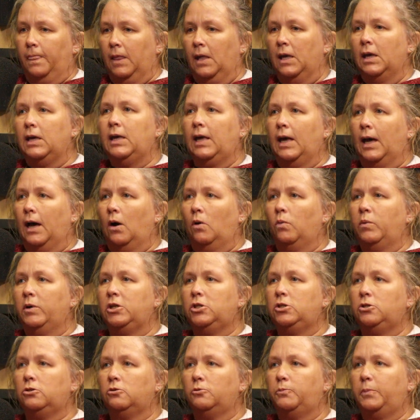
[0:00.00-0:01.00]
Yeah, we
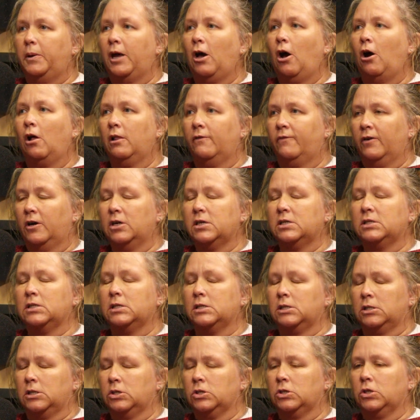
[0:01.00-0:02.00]
do pay. All of our
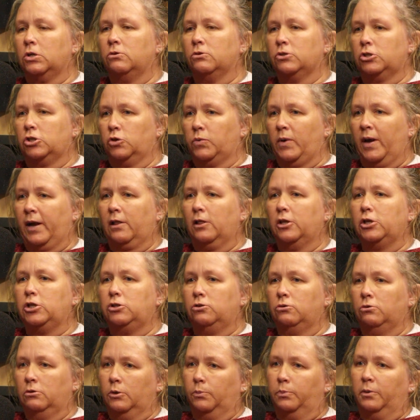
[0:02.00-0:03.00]
assistance goes directly
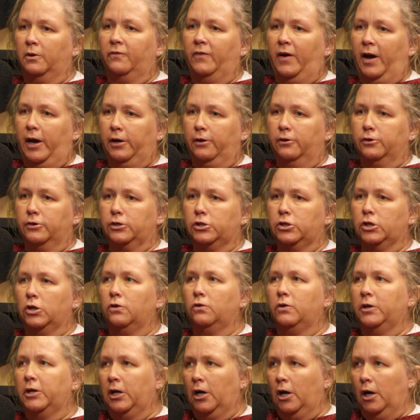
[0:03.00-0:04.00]
to the provider,
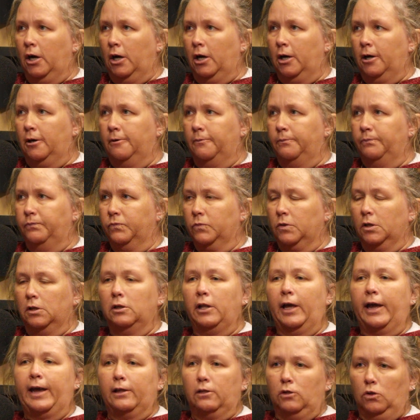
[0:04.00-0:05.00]
so
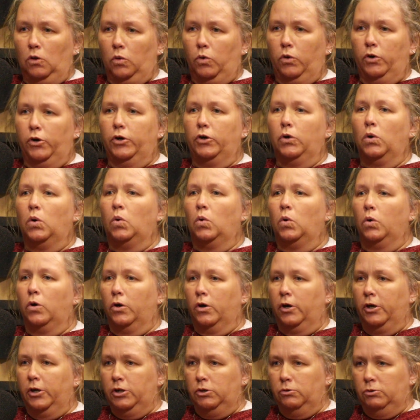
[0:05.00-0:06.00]
landlord or
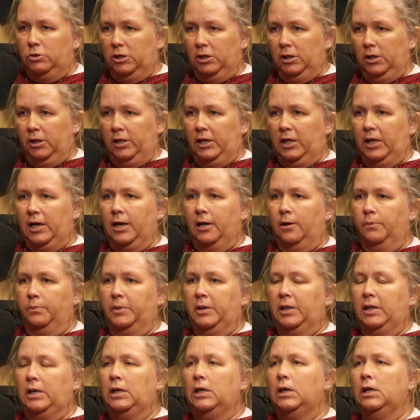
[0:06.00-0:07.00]
a utility
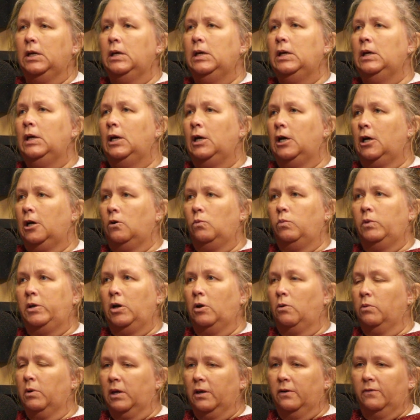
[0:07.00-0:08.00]
company. Mm-hmm. We
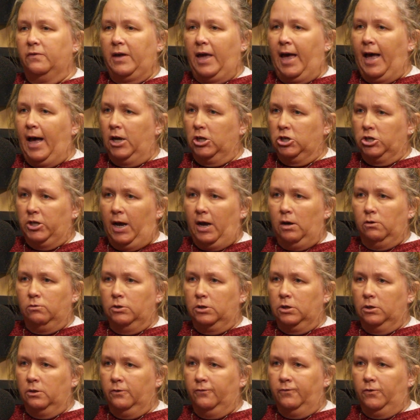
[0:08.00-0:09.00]
don't give cash out
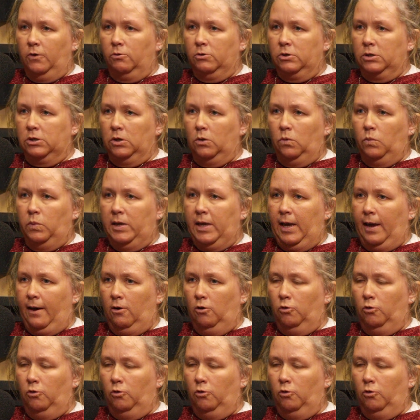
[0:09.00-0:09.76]
to the folks that we help.